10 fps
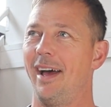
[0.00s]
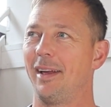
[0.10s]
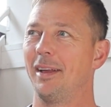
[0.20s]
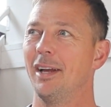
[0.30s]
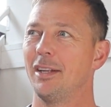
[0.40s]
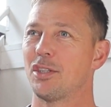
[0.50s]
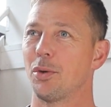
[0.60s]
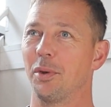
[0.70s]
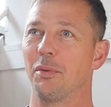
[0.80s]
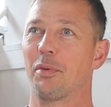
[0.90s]
uh,
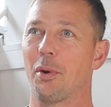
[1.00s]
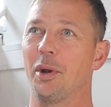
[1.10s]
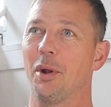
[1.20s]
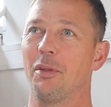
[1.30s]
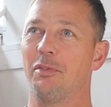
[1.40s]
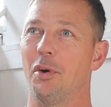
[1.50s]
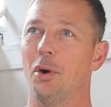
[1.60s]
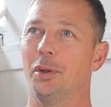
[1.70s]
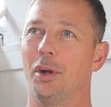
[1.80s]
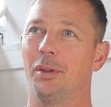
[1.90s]
toing and throwing on the
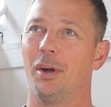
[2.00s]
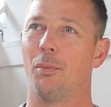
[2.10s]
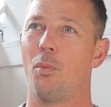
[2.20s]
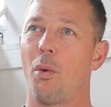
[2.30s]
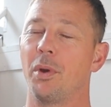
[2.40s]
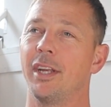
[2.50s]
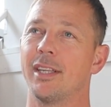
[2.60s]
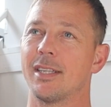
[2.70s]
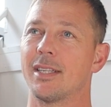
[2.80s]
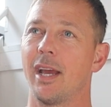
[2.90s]
phone on, on what we
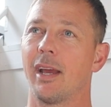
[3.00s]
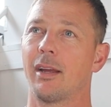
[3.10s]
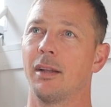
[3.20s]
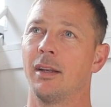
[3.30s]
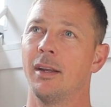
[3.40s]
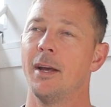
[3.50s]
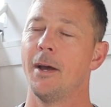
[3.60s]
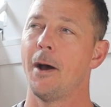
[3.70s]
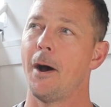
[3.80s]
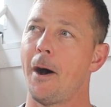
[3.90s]
need to take and
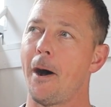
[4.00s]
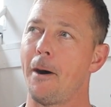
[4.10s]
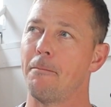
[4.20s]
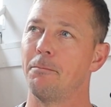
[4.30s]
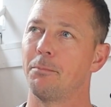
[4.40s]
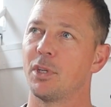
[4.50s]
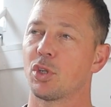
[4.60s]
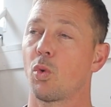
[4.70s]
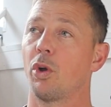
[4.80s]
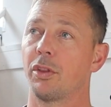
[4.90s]
um, the
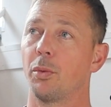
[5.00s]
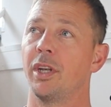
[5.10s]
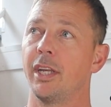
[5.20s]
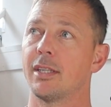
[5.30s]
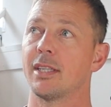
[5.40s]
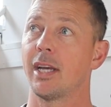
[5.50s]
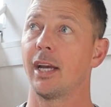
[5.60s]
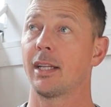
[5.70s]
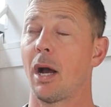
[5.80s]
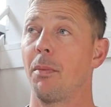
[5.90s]
squad that we need to
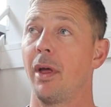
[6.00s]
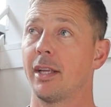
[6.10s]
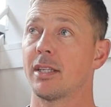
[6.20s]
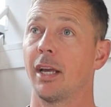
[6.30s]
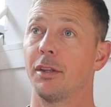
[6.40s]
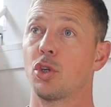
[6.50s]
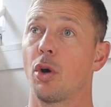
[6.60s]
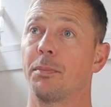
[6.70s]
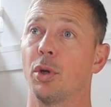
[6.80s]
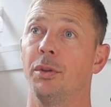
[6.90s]
take down there to get the
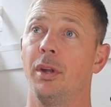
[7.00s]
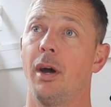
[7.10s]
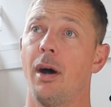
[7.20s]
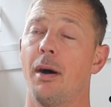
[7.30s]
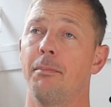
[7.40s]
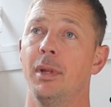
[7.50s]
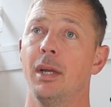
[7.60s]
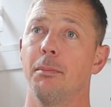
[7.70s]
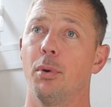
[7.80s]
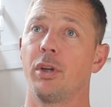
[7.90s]
job done. Um,
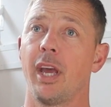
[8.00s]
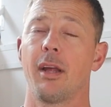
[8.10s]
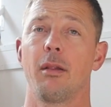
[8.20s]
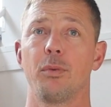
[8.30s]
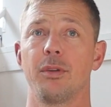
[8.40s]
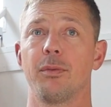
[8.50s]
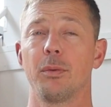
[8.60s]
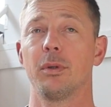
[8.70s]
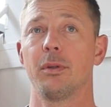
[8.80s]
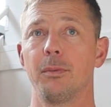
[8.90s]
but yeah, we've,
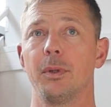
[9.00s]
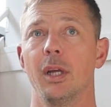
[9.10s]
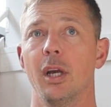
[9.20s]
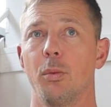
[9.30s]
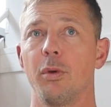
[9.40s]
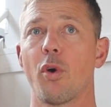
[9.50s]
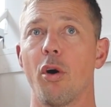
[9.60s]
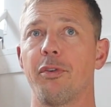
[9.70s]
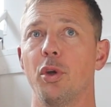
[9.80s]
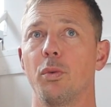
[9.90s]
we've we've
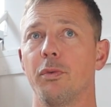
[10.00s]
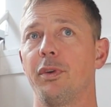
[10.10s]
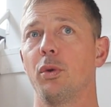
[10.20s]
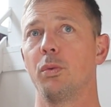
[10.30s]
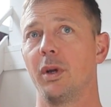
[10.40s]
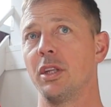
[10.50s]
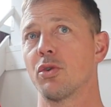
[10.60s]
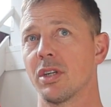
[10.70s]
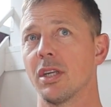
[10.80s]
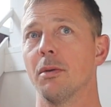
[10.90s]
got a few few
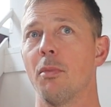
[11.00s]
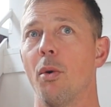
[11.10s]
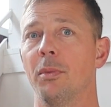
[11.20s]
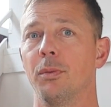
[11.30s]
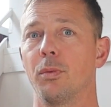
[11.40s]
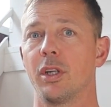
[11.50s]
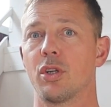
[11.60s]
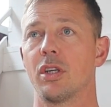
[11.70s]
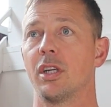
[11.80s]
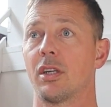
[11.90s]
injuries at the moment,
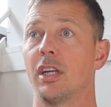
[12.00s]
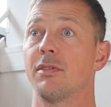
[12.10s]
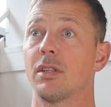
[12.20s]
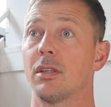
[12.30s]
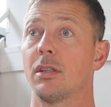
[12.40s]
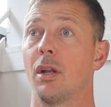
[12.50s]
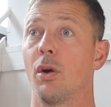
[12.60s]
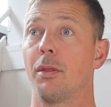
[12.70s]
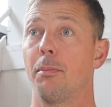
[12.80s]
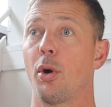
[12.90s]
which it gives you
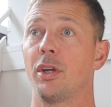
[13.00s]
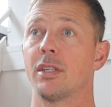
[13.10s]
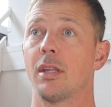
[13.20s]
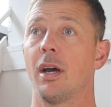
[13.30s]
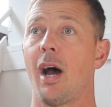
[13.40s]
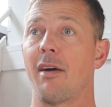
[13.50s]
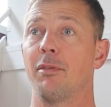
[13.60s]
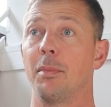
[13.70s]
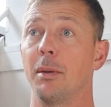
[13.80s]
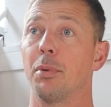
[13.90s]
know the boys that
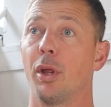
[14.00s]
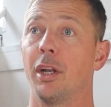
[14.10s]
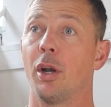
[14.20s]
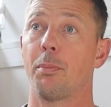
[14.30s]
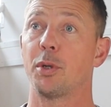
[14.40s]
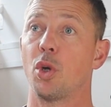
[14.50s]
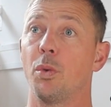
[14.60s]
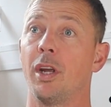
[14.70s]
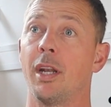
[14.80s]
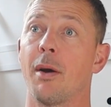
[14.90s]
haven't been playing an
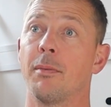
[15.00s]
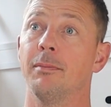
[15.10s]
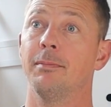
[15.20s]
opportunity now.